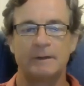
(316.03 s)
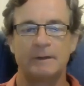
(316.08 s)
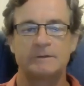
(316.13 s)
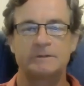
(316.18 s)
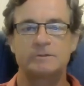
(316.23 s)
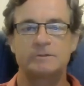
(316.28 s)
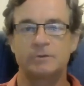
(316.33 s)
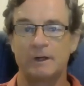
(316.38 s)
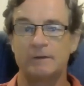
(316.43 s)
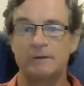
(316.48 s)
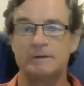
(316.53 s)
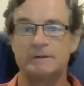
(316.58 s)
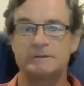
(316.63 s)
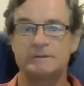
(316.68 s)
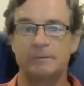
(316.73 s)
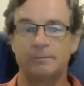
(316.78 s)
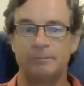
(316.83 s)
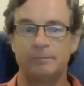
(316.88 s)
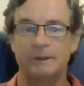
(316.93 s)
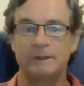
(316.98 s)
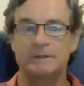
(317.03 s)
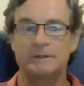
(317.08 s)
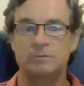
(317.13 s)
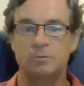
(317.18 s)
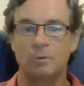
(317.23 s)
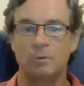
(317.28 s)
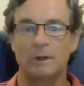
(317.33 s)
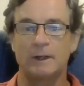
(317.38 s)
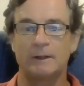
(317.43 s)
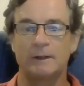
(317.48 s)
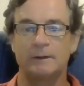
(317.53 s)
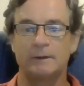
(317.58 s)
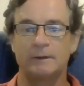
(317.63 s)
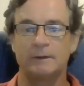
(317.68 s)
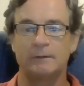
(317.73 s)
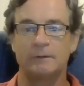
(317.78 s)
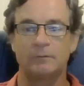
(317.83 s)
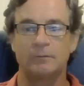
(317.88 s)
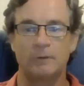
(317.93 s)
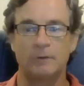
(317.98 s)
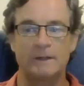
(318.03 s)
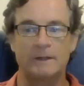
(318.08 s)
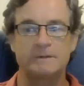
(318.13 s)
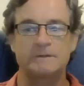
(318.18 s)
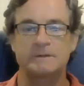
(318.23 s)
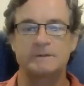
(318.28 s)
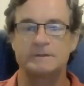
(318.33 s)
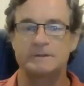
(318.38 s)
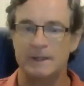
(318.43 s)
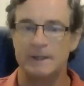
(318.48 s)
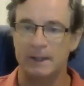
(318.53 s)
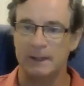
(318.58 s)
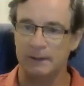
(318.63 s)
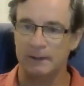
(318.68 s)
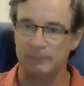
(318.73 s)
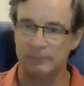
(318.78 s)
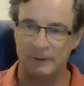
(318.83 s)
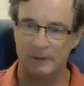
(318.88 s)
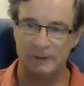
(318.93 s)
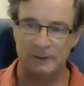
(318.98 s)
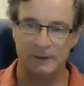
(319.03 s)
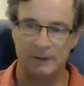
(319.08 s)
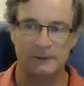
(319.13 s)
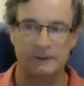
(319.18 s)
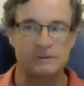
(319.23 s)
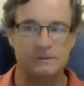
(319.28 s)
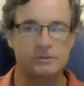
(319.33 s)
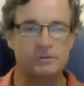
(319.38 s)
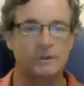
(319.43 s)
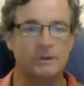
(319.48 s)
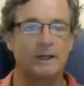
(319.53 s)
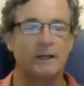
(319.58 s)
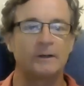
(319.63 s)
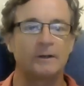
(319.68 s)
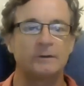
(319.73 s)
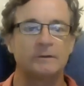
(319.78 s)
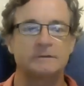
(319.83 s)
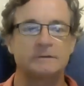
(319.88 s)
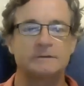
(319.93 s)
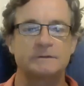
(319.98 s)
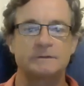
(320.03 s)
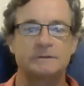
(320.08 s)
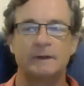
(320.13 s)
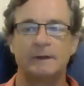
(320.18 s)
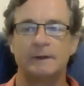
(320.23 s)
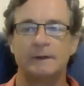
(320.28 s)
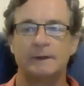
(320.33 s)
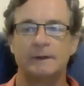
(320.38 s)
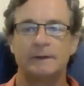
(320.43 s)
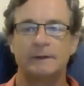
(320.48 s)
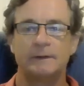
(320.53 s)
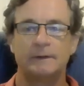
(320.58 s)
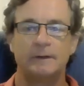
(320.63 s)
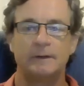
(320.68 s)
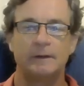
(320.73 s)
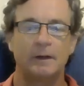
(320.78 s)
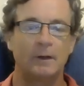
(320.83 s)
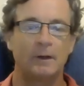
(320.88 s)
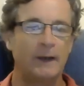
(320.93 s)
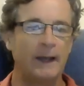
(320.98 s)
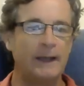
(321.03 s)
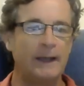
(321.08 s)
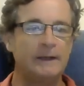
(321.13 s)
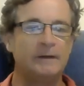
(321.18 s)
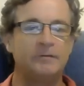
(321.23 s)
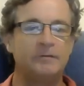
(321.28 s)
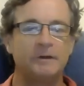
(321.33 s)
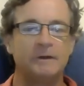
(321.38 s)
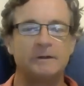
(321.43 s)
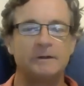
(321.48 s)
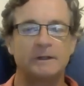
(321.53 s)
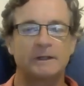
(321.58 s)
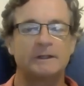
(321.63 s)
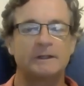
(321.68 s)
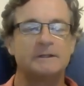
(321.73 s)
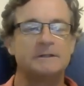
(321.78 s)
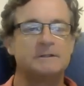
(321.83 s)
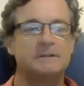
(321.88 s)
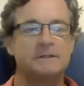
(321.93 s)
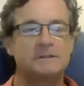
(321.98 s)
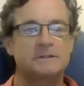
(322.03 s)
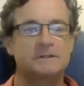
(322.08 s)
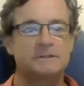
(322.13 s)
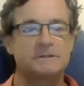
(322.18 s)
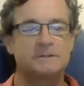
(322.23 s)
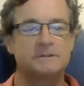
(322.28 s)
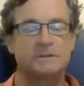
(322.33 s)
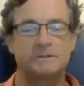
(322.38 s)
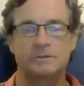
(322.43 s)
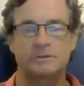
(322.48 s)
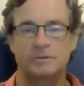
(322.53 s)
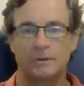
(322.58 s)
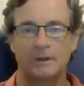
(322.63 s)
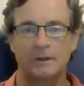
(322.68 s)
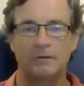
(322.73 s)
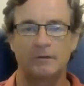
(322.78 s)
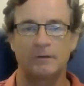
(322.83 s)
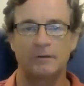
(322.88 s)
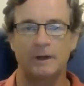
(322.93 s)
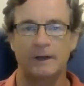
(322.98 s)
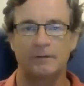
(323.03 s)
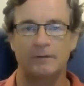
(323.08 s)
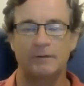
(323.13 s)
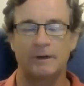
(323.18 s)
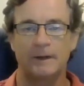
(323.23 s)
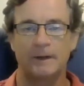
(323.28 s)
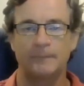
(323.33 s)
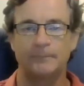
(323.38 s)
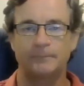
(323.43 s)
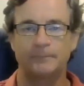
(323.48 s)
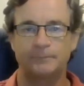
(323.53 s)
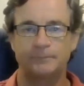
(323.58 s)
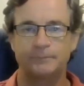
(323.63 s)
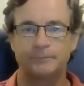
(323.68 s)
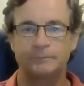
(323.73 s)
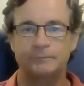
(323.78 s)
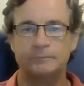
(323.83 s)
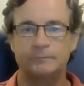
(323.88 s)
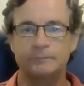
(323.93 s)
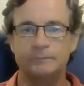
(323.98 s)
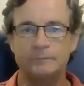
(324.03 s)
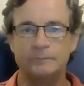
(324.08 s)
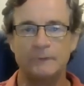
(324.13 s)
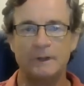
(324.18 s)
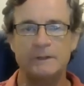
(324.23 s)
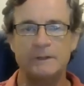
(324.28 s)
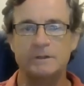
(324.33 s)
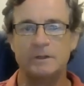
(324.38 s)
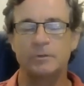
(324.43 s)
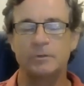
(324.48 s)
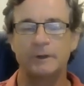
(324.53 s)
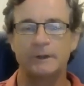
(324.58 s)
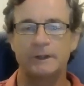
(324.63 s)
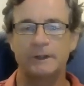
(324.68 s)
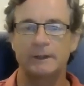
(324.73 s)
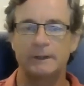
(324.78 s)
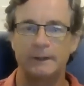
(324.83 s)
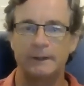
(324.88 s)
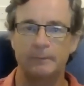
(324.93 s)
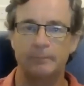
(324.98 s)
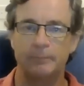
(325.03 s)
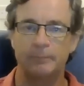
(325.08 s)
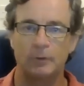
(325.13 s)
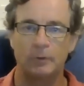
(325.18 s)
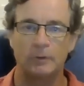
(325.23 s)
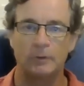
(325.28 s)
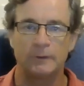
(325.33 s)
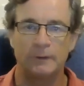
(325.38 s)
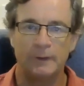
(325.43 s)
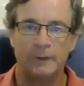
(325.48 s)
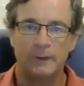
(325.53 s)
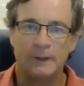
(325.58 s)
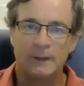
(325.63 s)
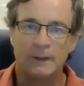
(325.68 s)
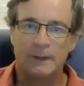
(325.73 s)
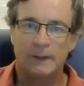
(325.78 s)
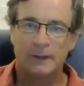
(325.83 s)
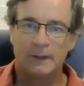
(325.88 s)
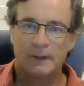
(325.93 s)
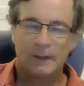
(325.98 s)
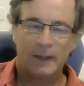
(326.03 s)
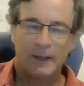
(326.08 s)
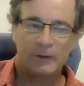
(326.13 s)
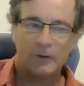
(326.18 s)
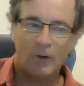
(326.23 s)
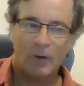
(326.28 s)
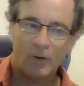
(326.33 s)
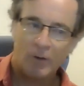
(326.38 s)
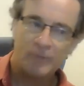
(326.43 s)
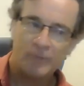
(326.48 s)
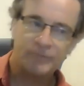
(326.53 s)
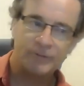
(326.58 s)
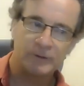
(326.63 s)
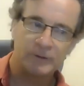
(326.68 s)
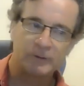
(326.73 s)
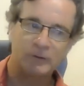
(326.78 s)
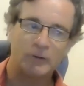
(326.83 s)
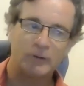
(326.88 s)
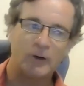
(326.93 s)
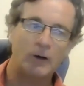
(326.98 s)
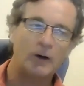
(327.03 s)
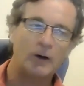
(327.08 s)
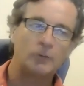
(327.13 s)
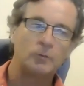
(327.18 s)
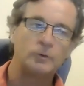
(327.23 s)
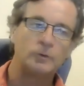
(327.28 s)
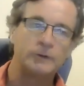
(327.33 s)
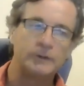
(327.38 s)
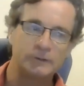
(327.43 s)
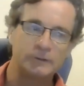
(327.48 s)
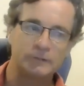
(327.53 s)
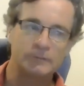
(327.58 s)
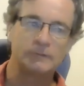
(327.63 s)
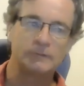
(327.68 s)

strength is the biggest one, and the run's the same, hilly trails. You know, anything that conditions your strength like that is critically important. And often I would